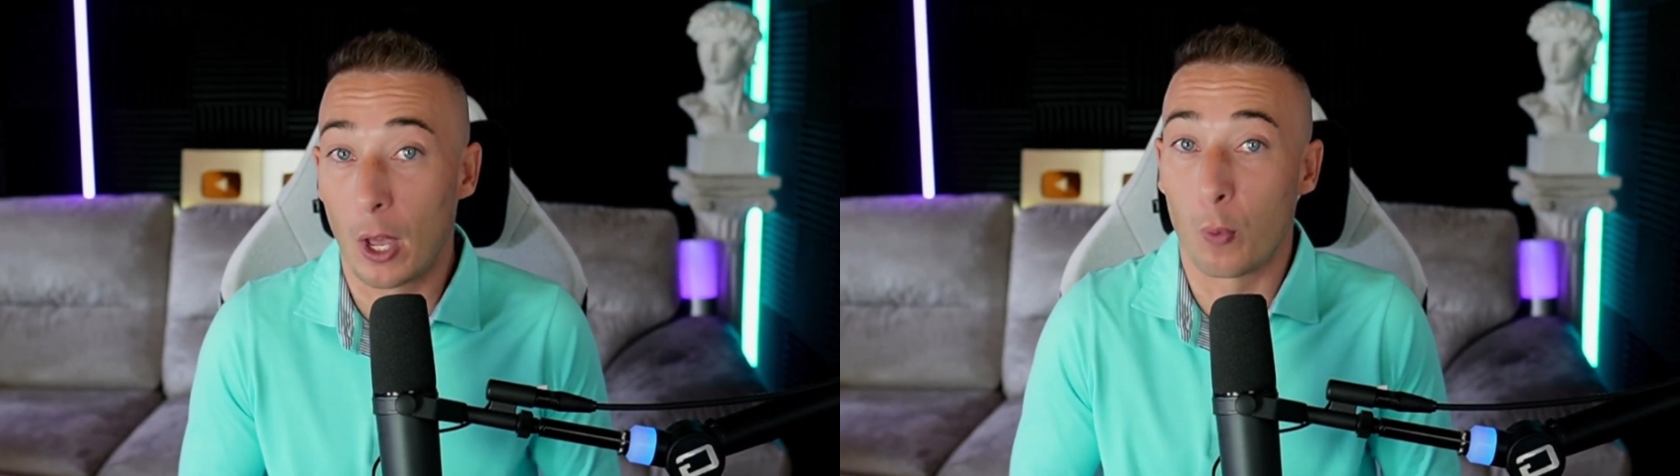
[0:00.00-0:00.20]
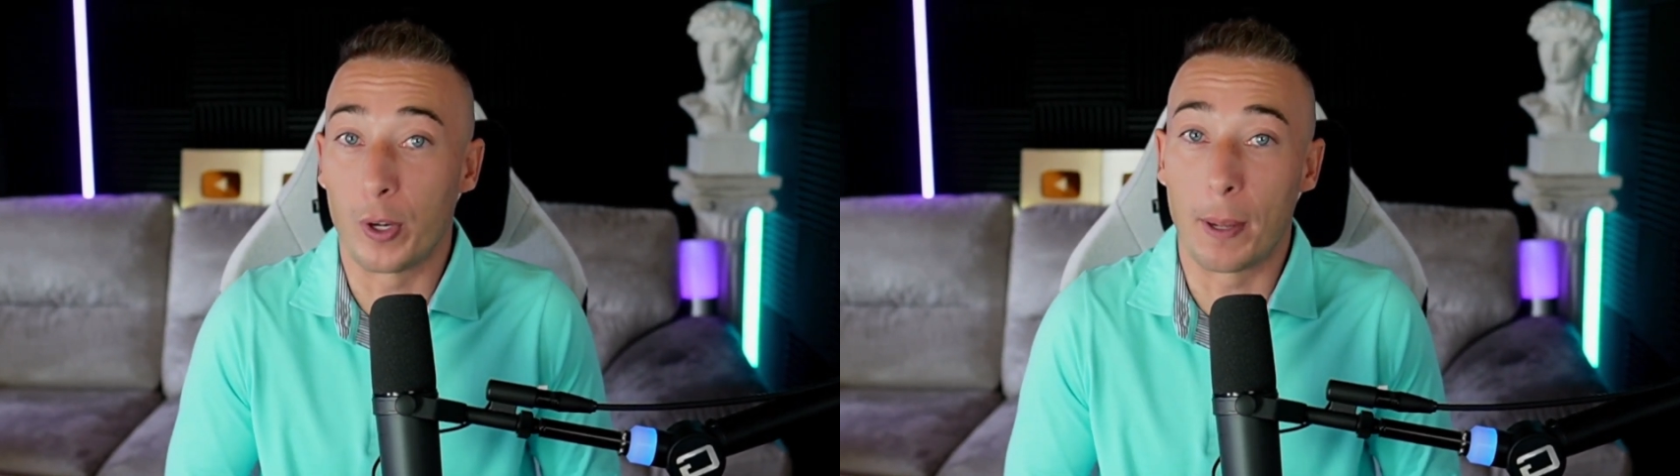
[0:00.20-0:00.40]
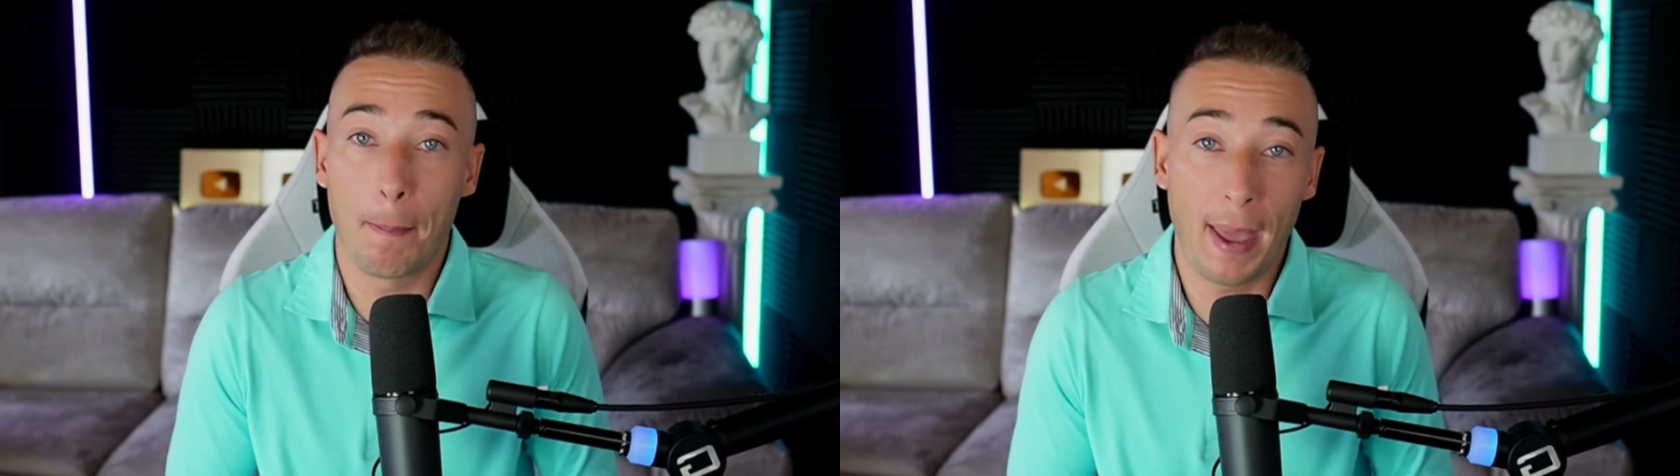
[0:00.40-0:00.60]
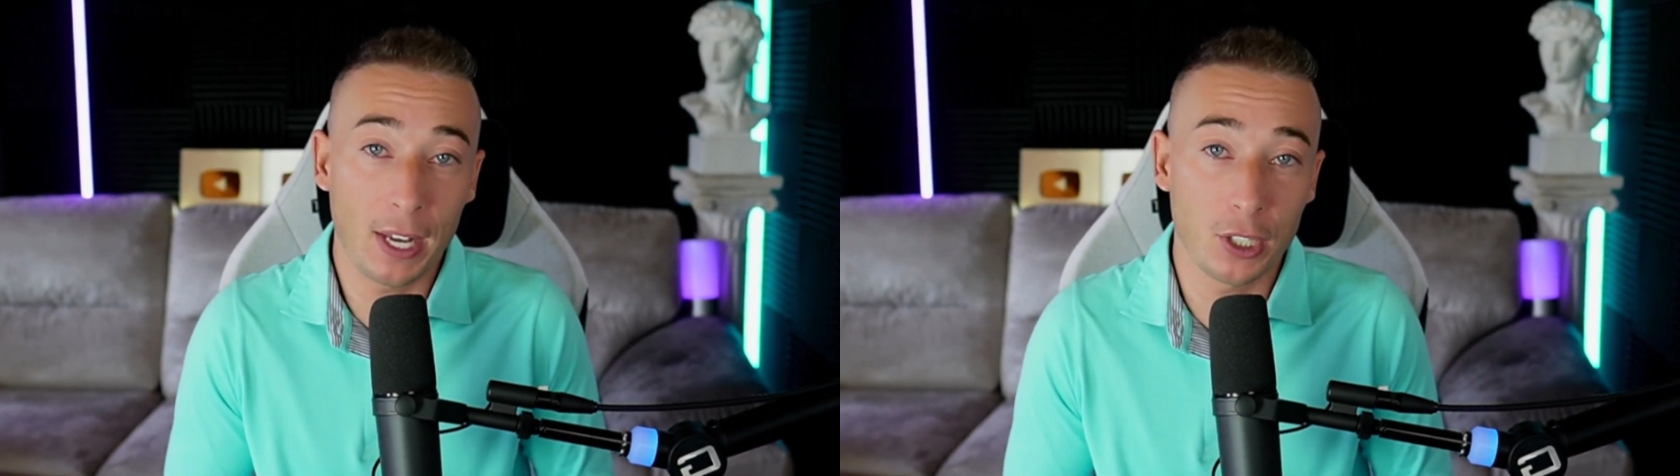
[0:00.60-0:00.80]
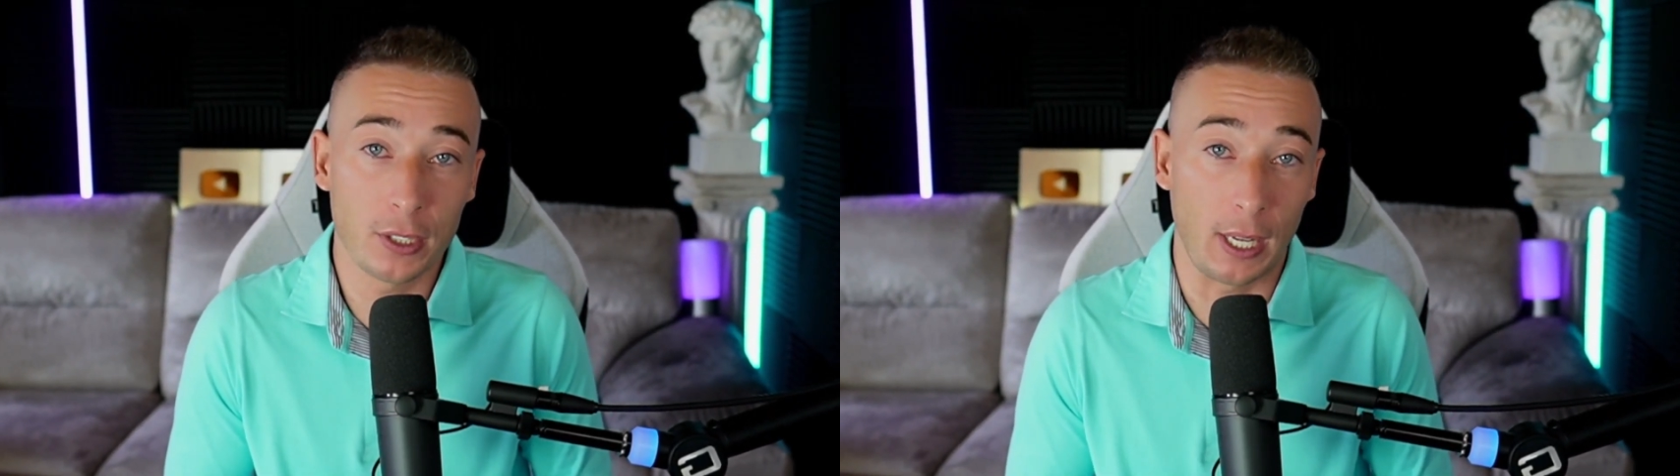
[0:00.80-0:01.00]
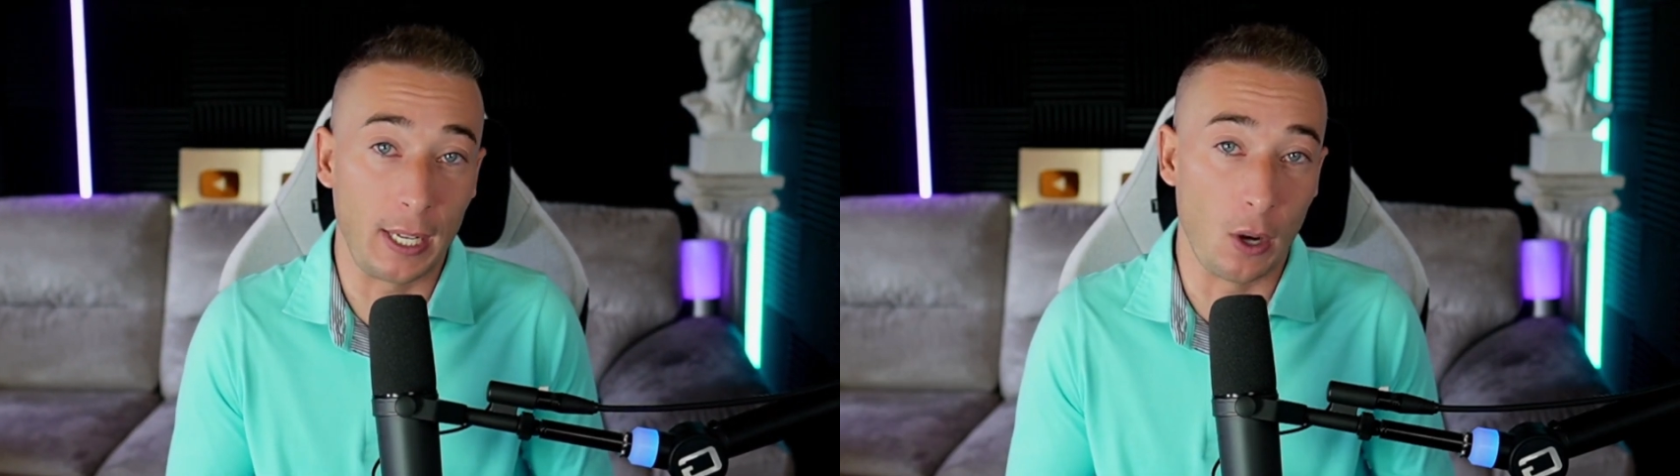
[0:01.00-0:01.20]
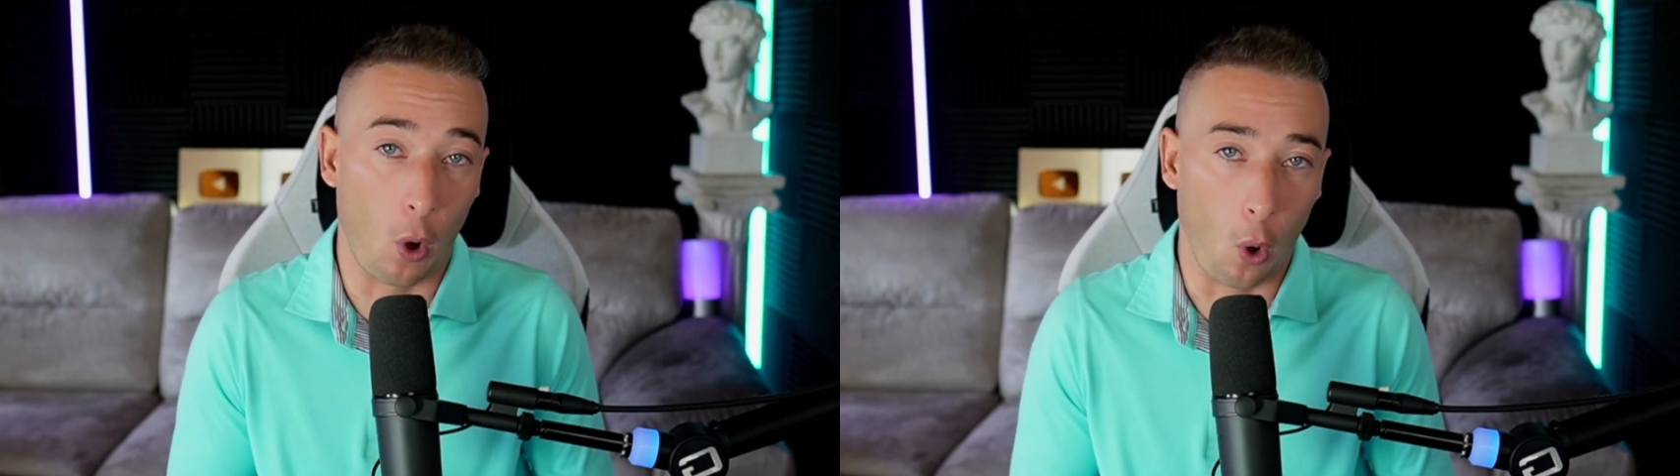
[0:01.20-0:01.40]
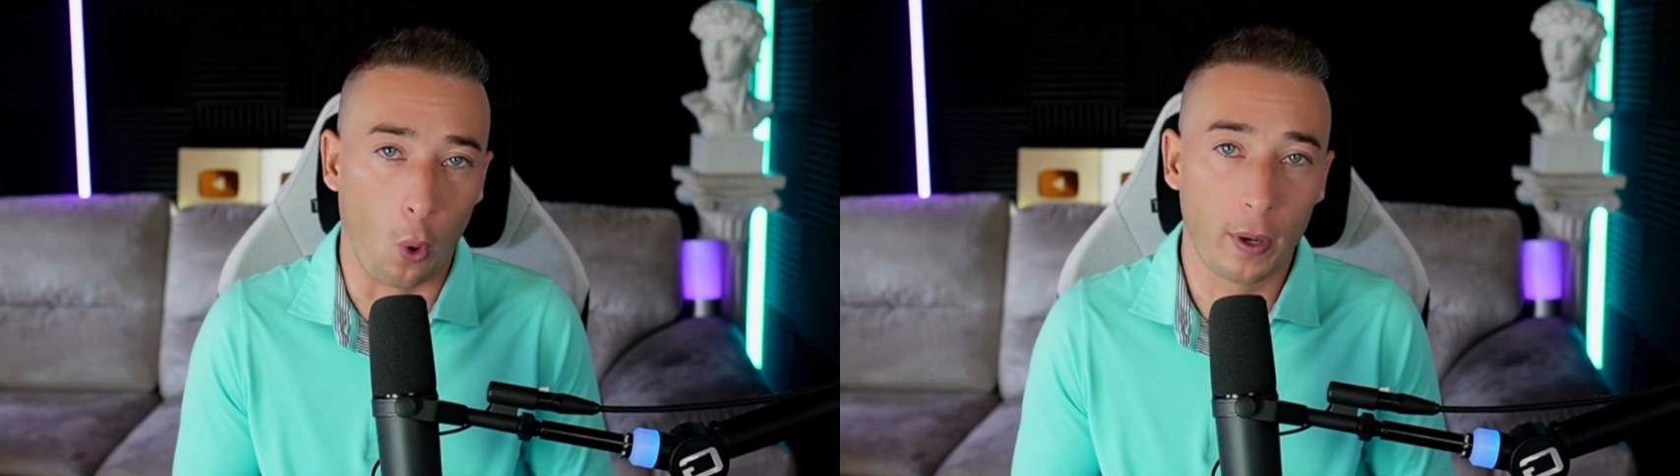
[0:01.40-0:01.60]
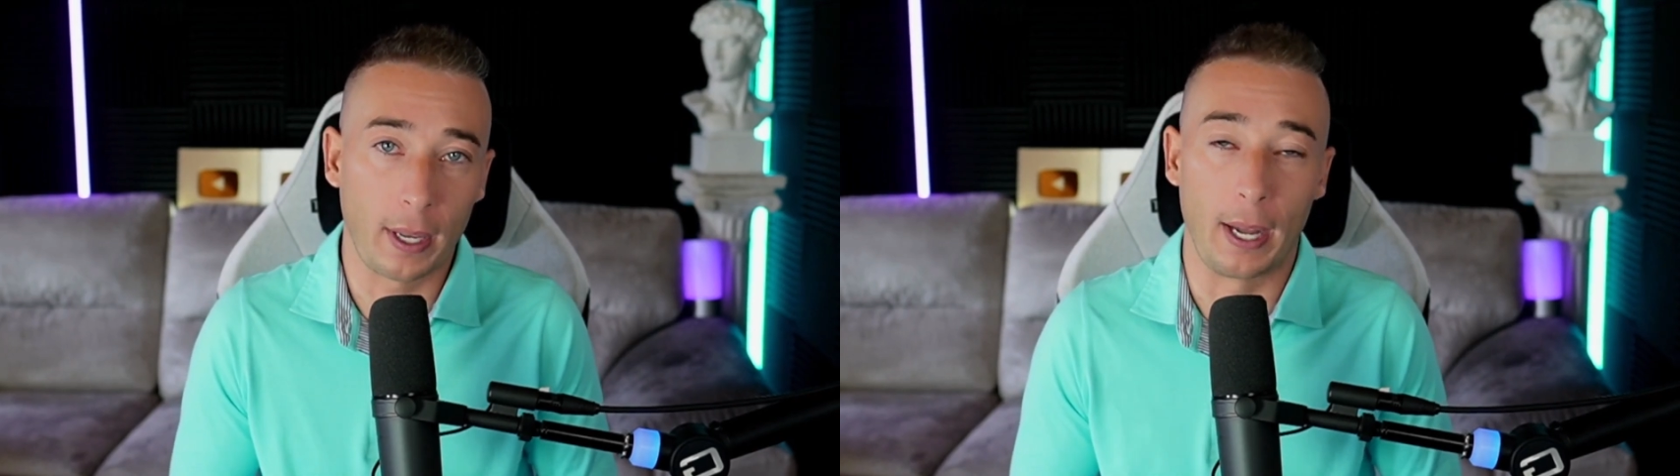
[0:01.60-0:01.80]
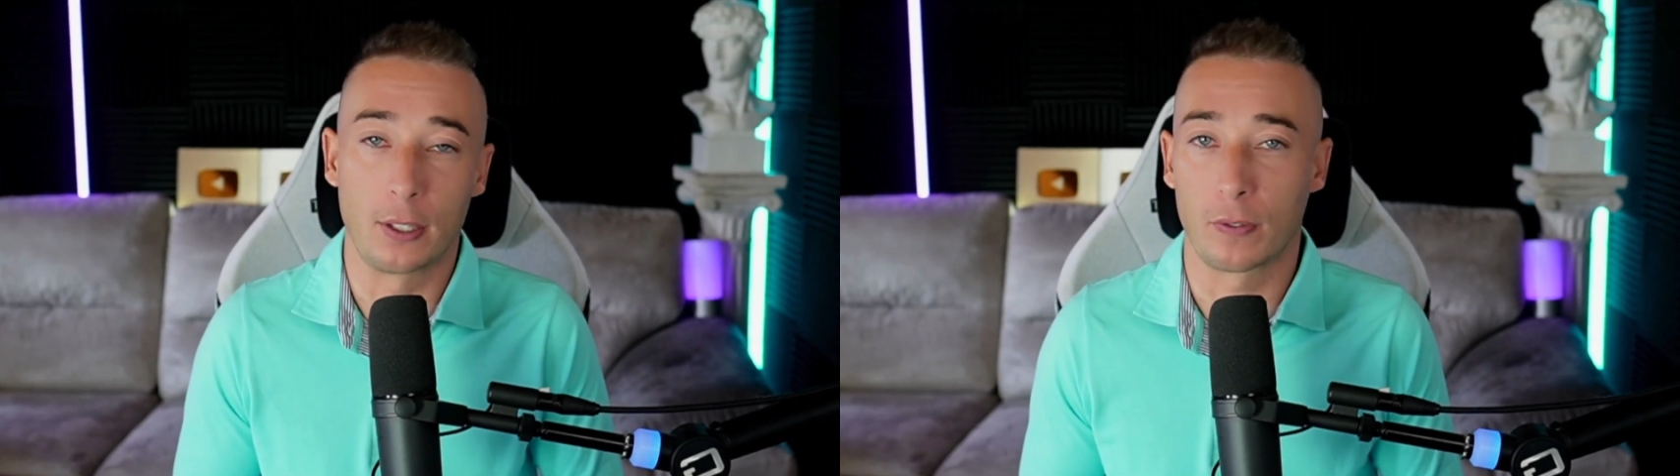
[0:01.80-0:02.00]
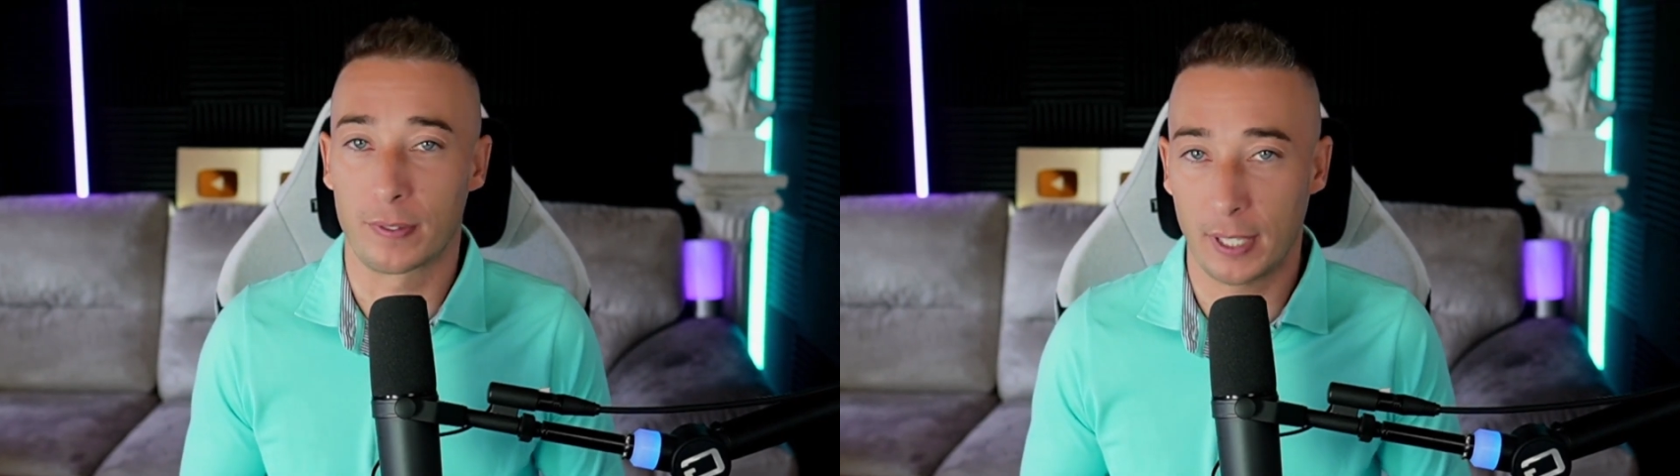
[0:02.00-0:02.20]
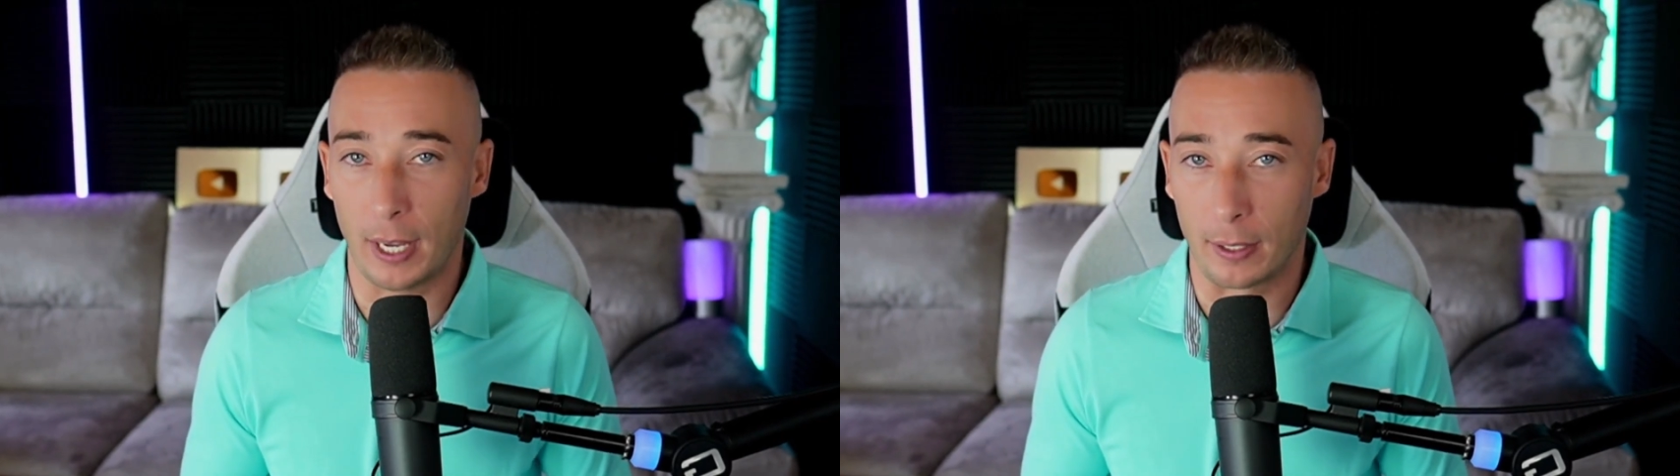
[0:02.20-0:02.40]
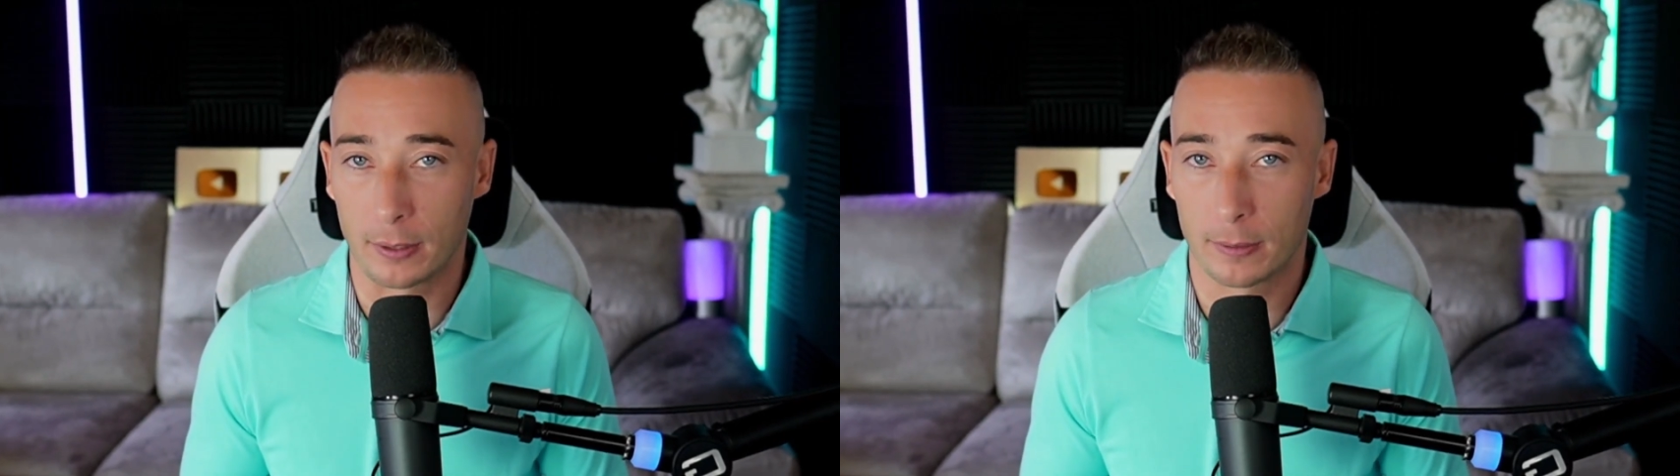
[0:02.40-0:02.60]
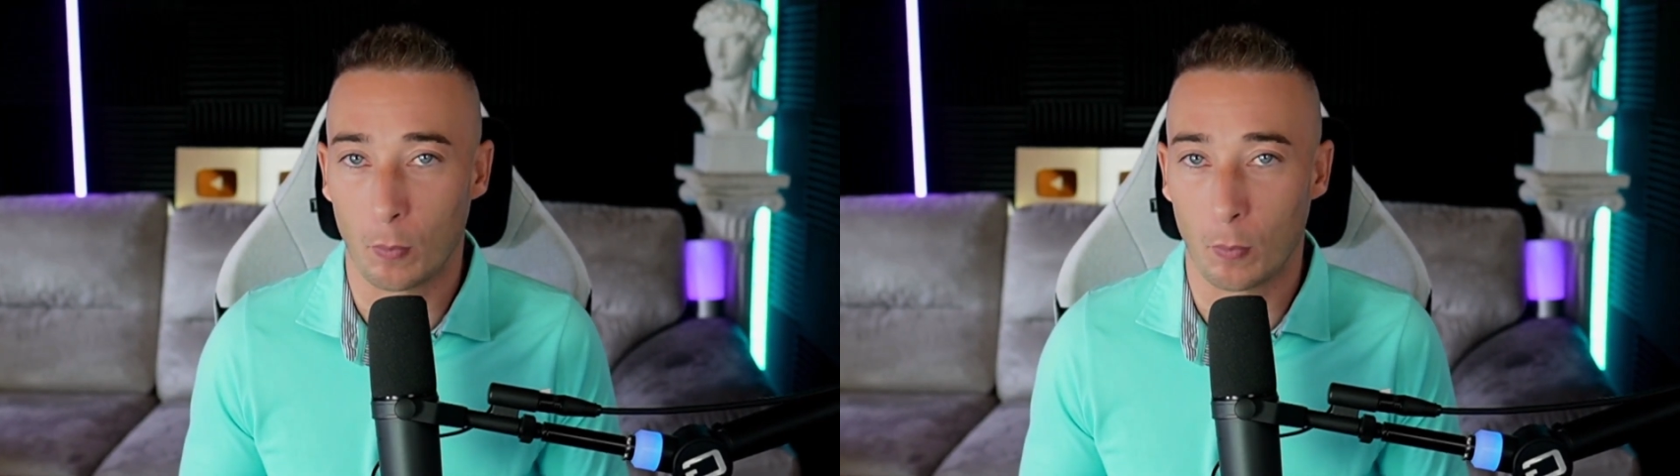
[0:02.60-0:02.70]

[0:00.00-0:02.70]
reimagined in all kinds of settings.